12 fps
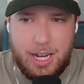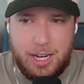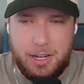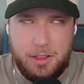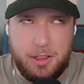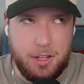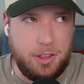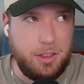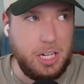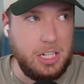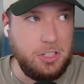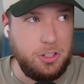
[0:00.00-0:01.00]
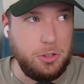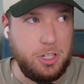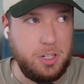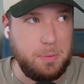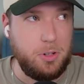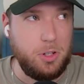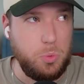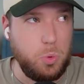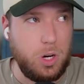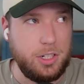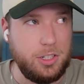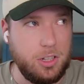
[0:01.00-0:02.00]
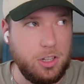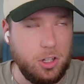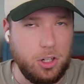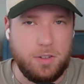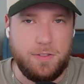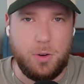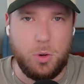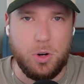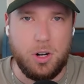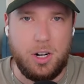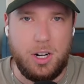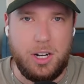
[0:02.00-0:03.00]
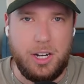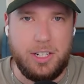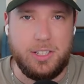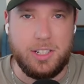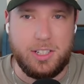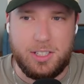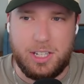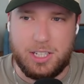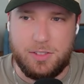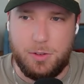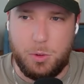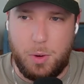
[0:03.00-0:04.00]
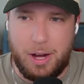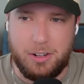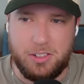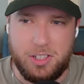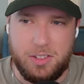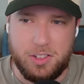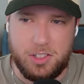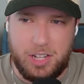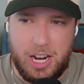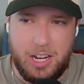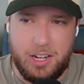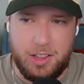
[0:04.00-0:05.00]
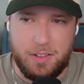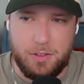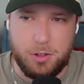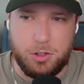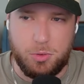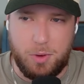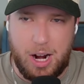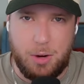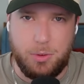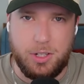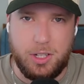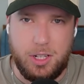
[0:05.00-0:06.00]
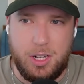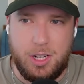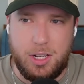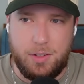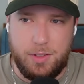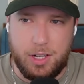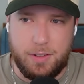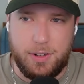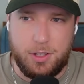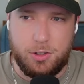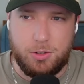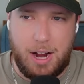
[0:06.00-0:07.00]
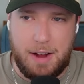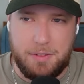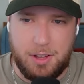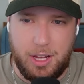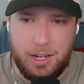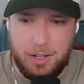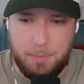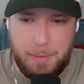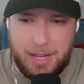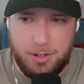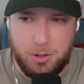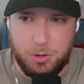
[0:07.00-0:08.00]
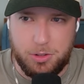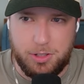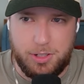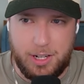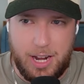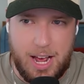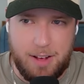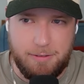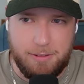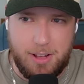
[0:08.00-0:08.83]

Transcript: The things you typically want to look for in successful wide receivers taken in the first round of the NFL draft, like Matthew Golden just didn't have